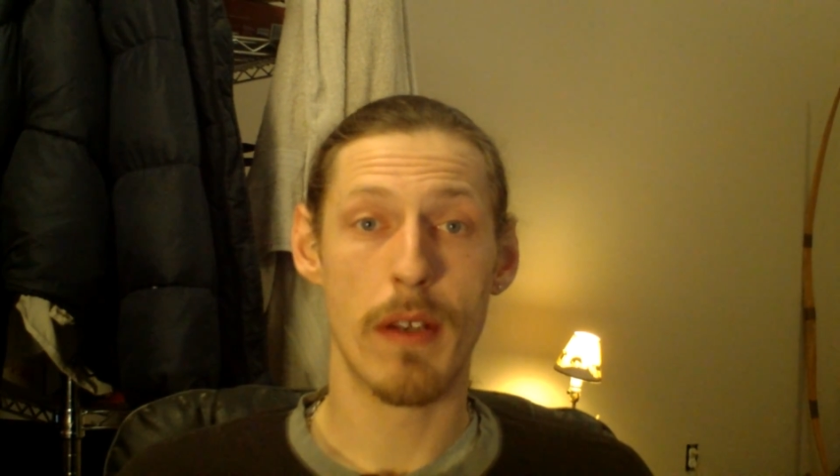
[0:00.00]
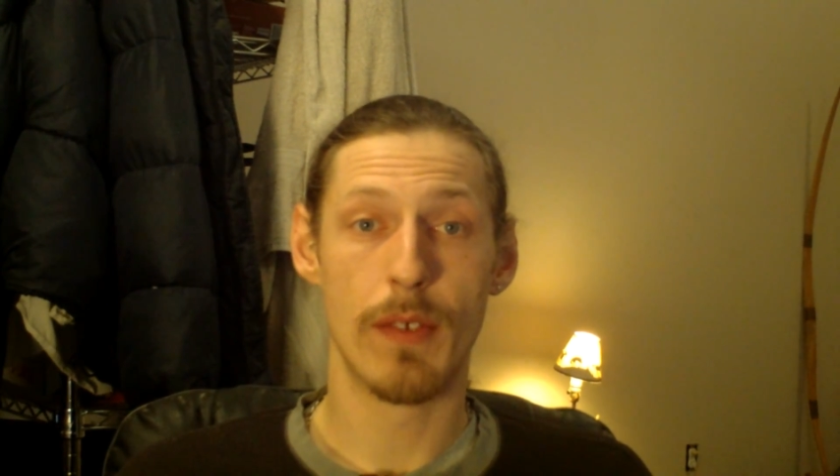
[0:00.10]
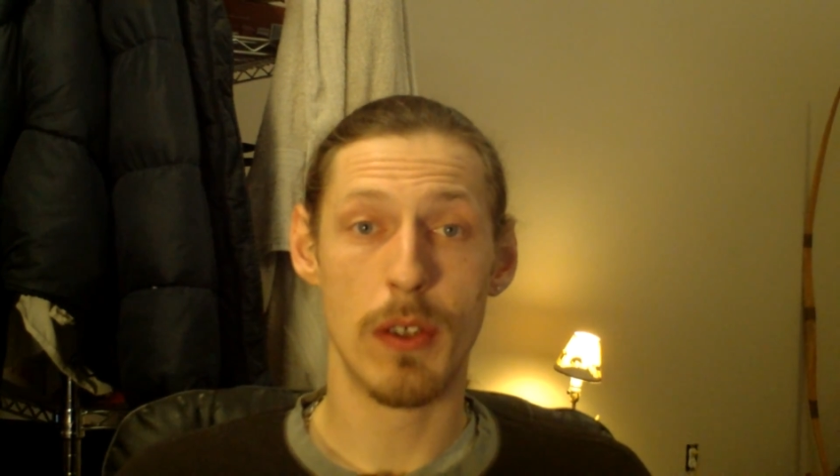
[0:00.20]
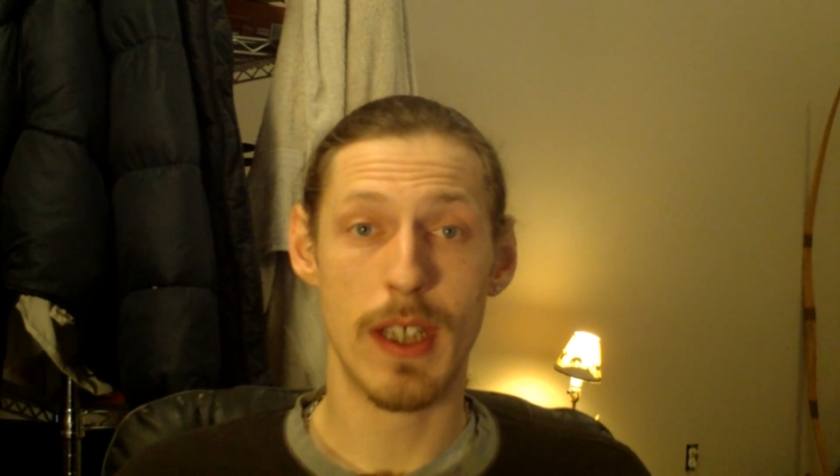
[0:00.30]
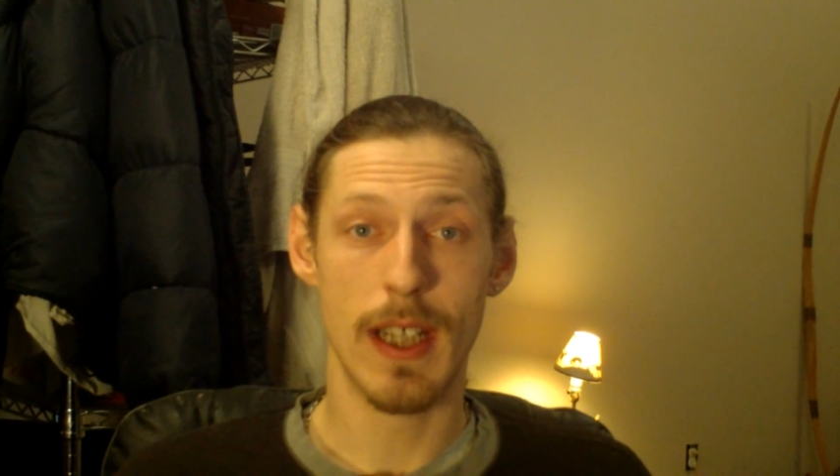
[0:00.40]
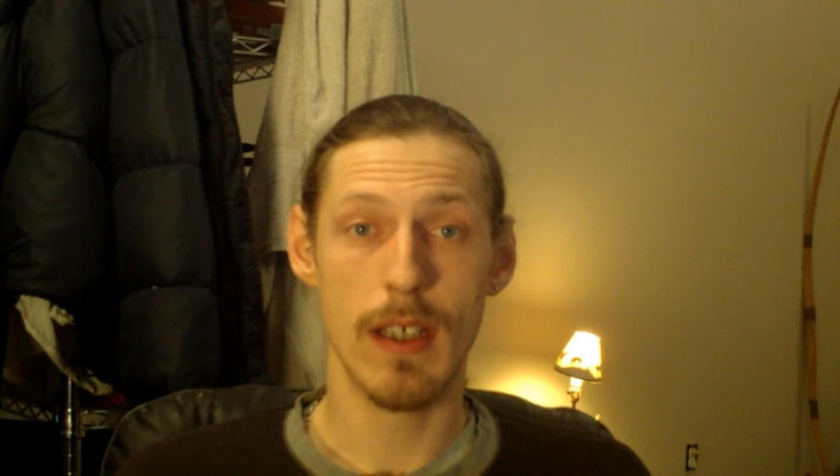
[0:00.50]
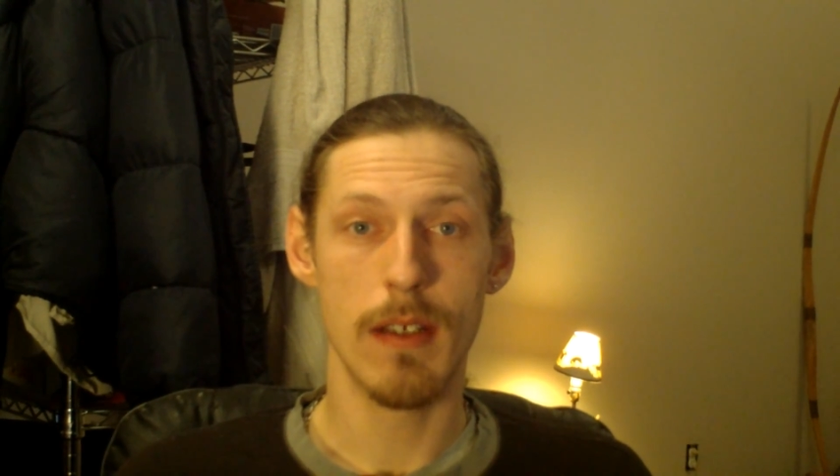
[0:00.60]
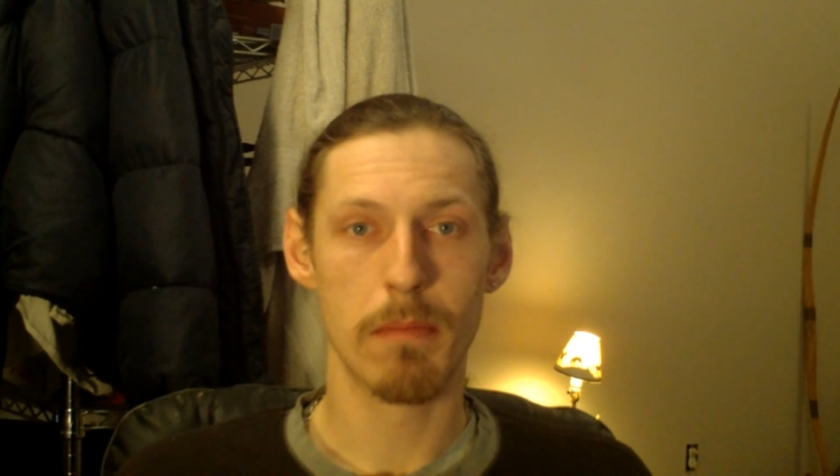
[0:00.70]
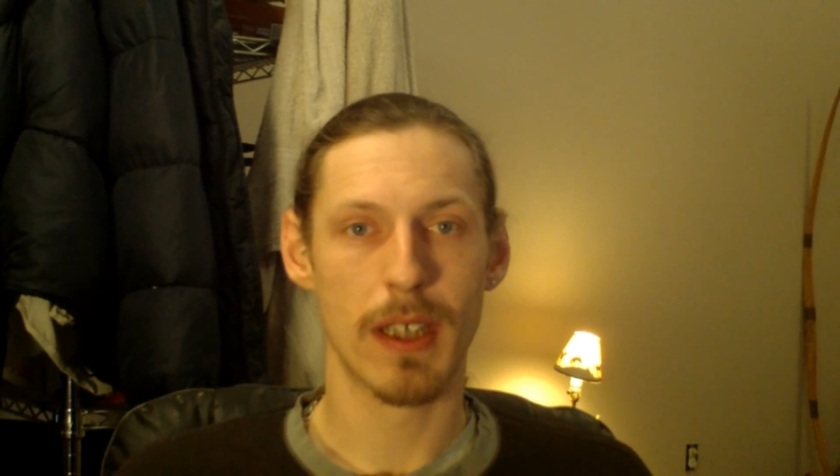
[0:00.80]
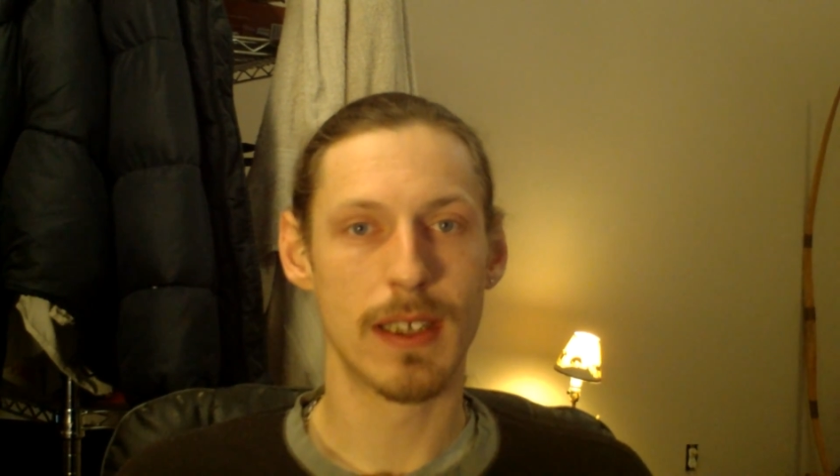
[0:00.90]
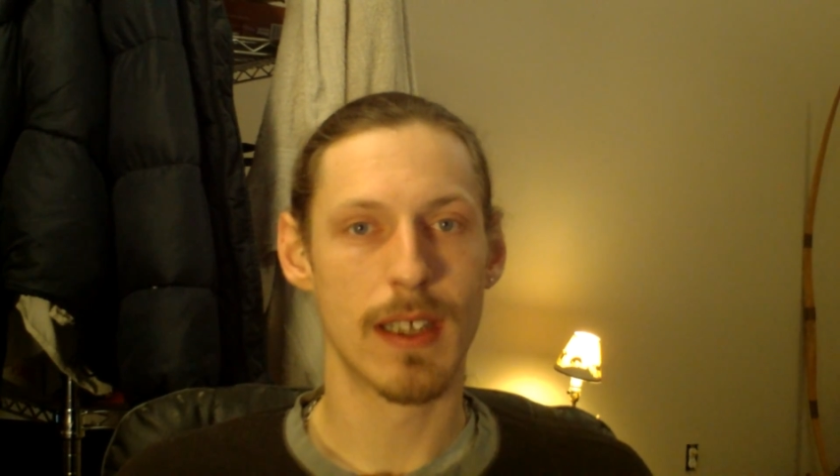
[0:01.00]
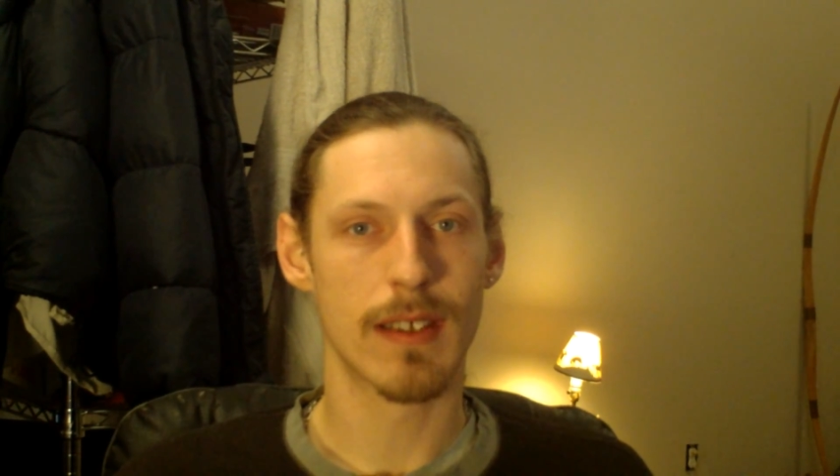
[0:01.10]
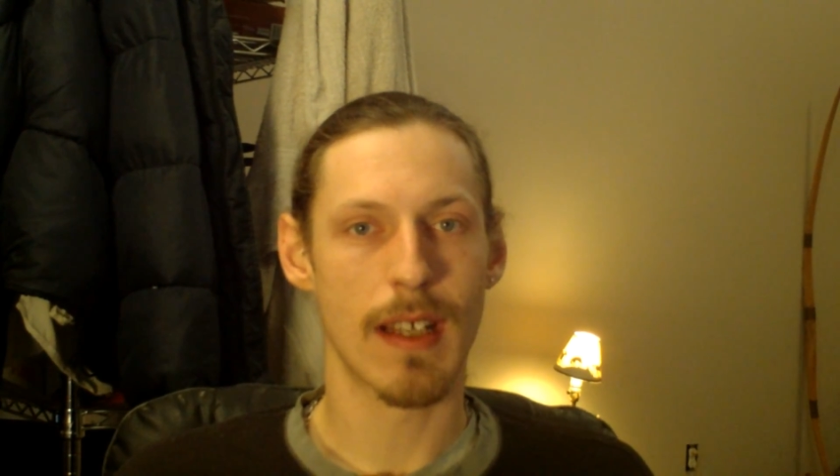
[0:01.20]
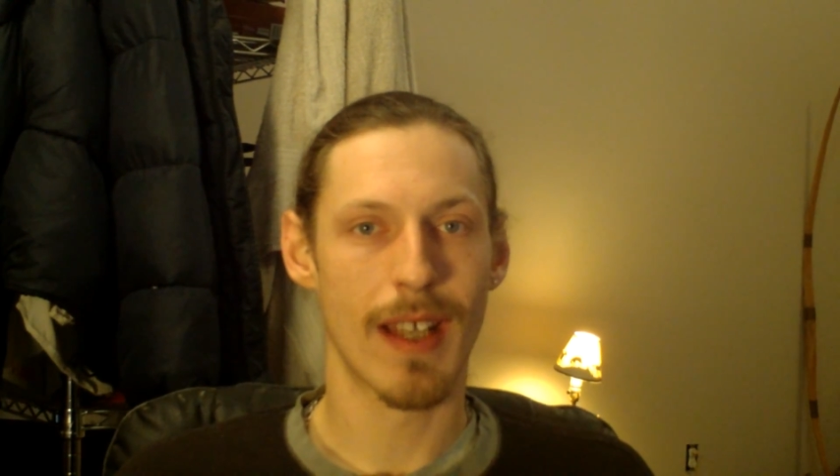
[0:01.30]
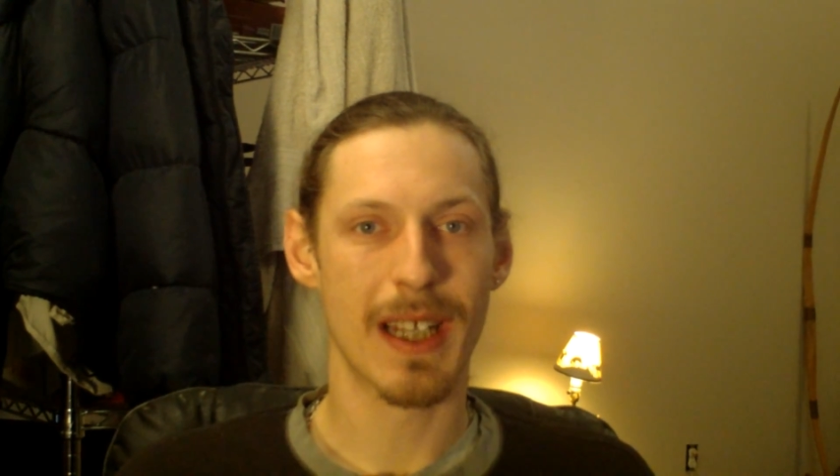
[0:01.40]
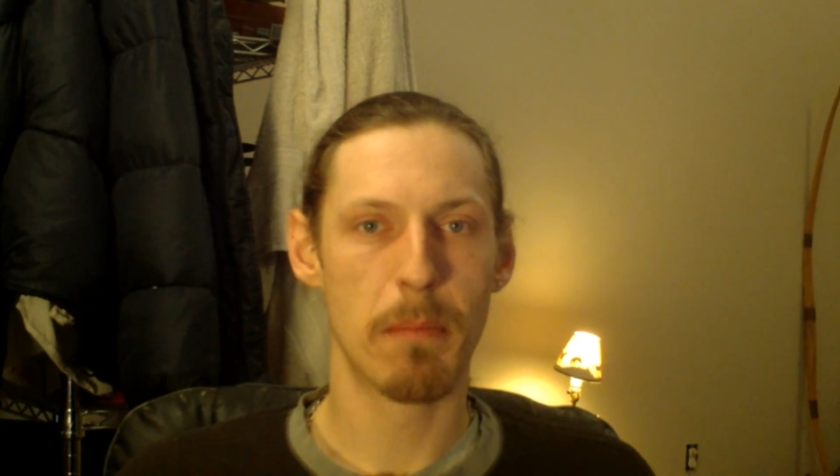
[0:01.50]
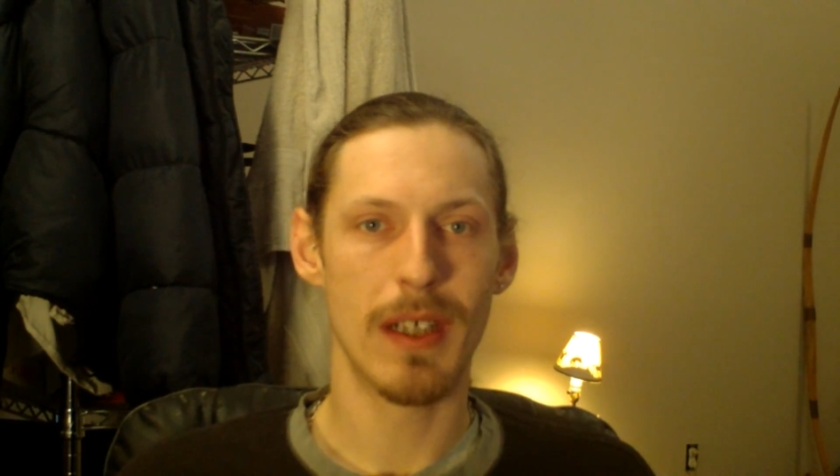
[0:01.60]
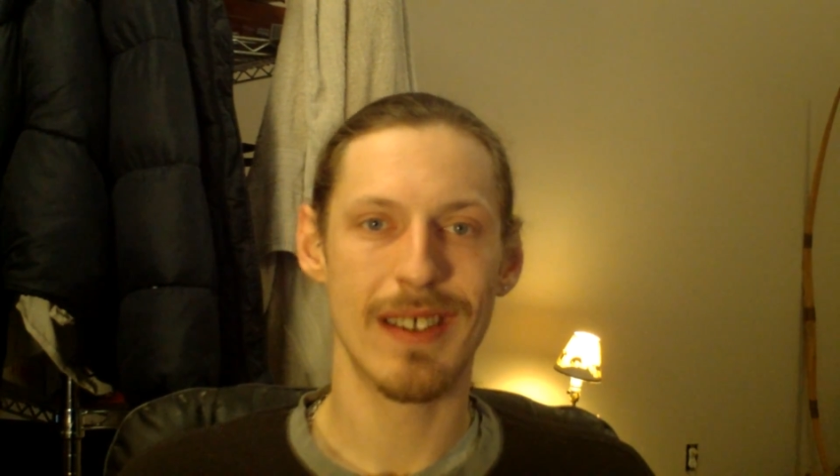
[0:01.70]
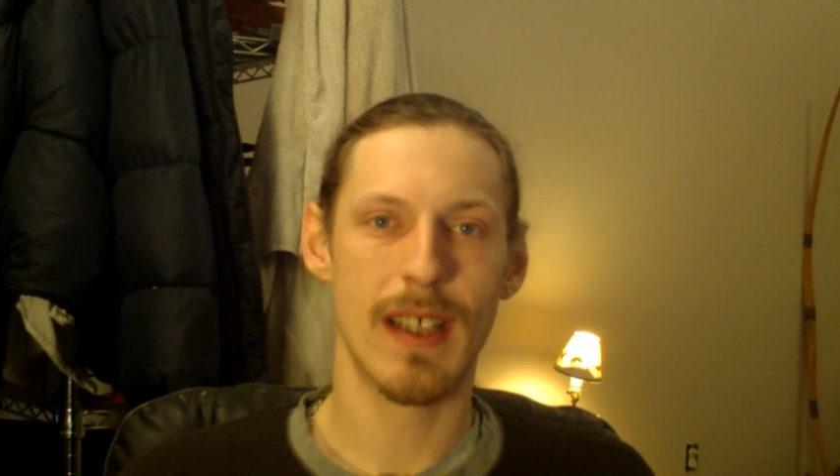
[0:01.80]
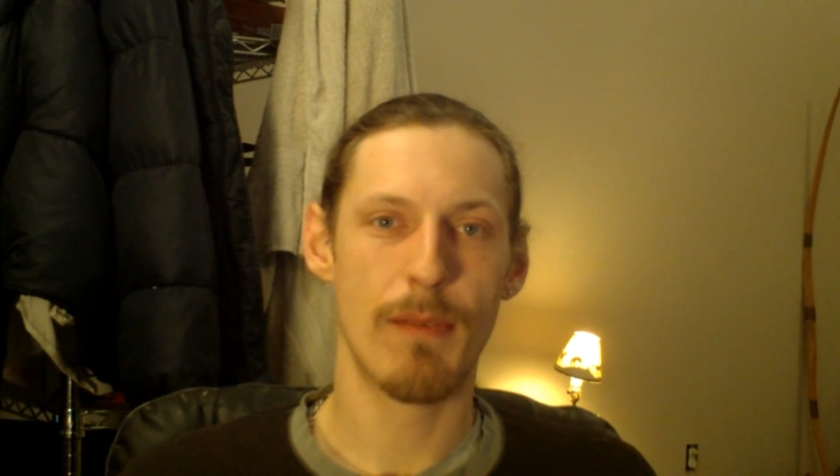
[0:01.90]
If you did, please hit that like
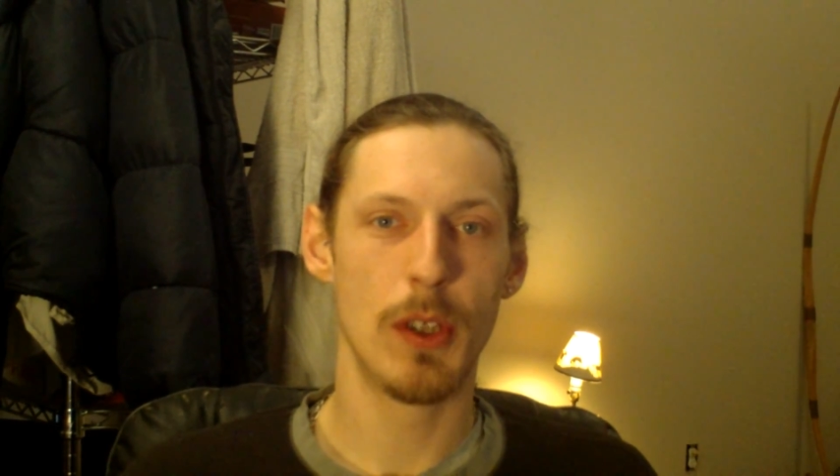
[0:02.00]
button.